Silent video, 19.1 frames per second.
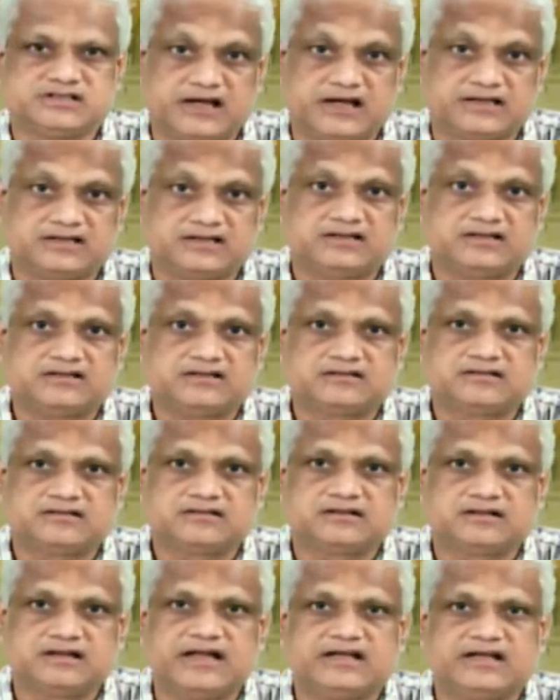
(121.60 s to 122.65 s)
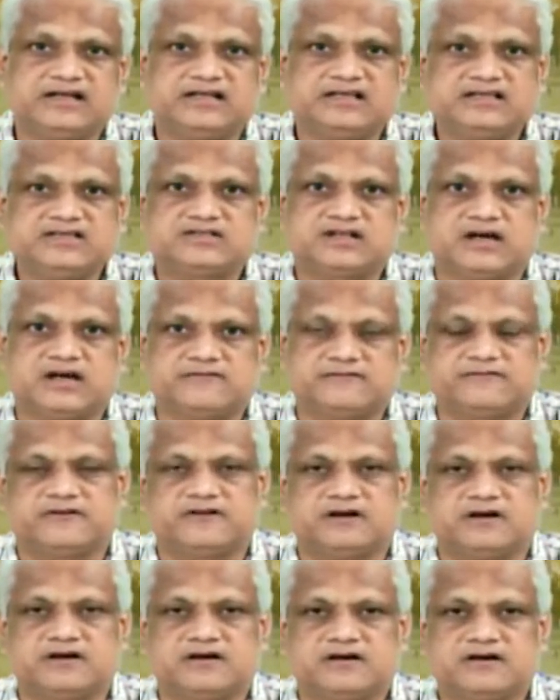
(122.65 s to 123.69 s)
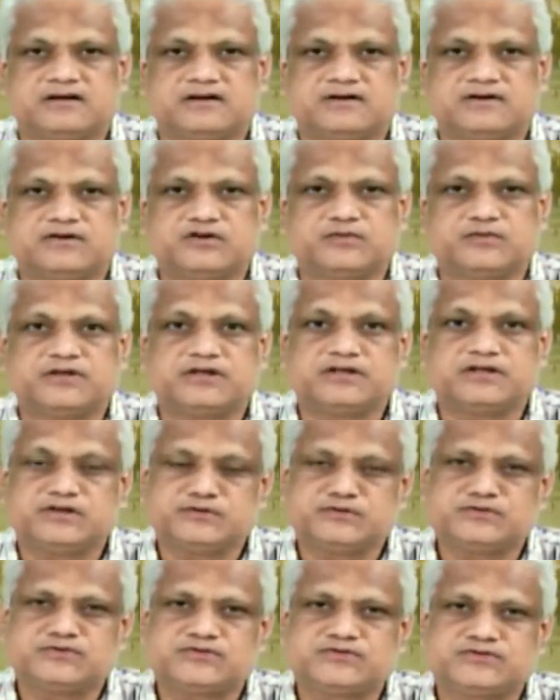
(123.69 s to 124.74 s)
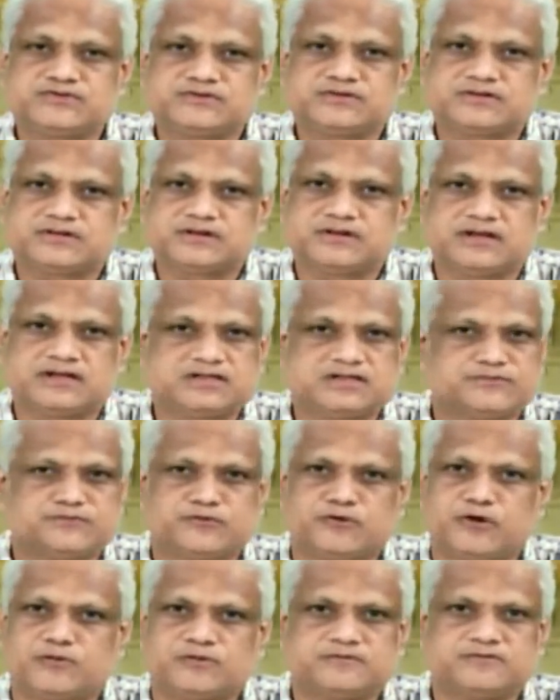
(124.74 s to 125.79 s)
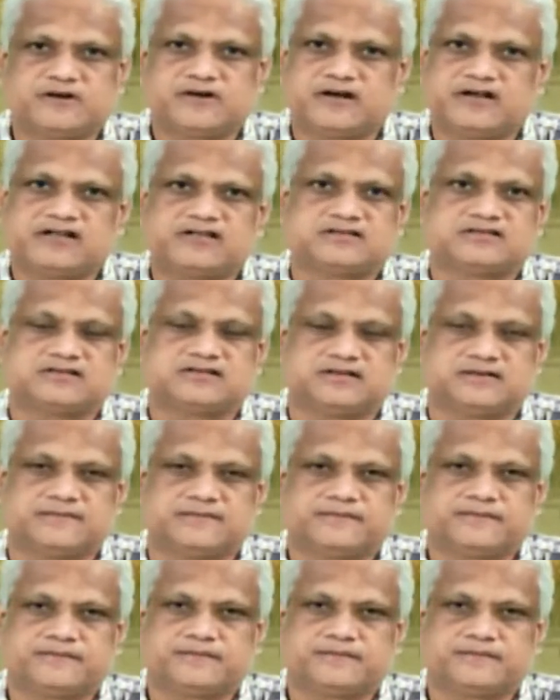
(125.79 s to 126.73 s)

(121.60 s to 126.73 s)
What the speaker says: China and East Africa to be used as a form of currency.